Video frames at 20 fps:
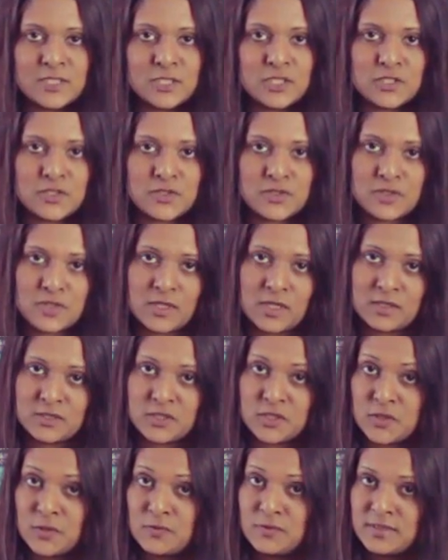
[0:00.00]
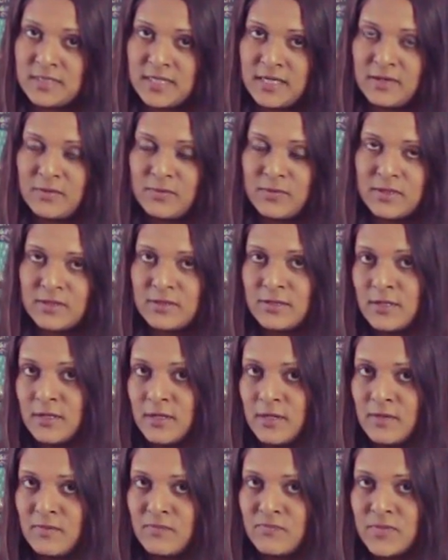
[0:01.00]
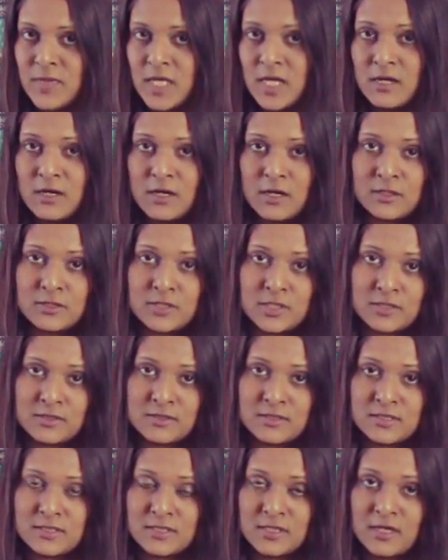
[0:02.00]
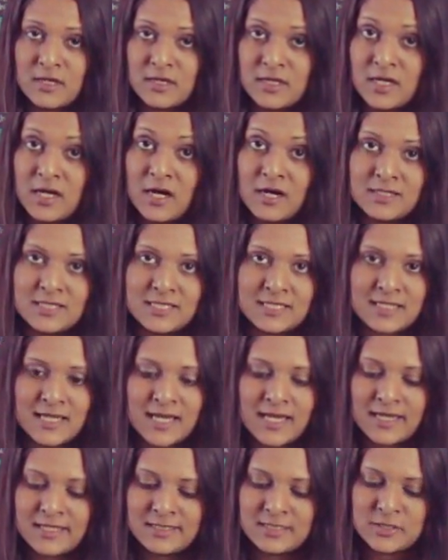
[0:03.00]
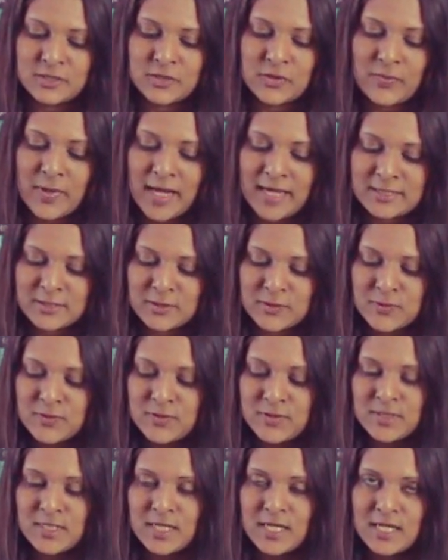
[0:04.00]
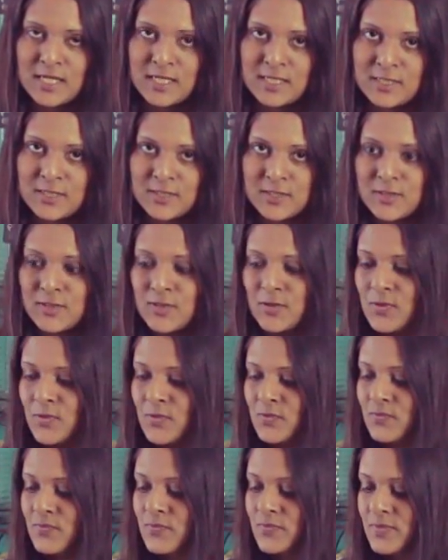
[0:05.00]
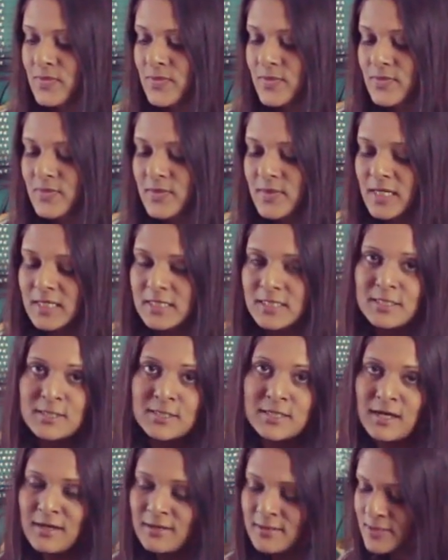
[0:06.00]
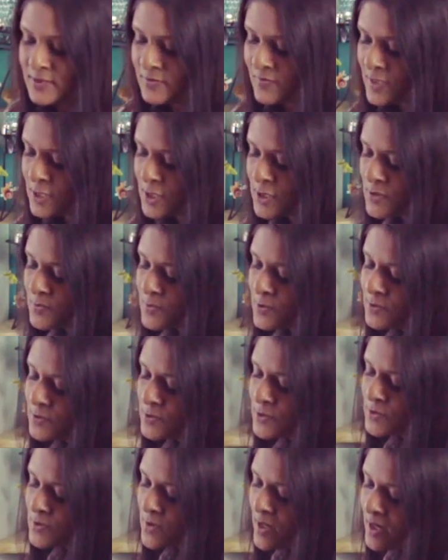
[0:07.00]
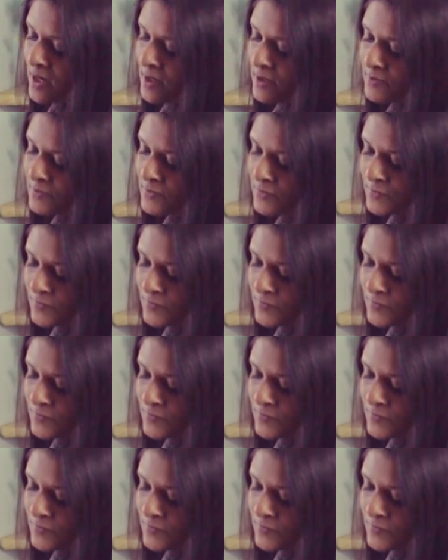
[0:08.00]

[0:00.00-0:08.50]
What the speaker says: just saute with onions, garlic and tomatoes. So that's a nice vegetable to have.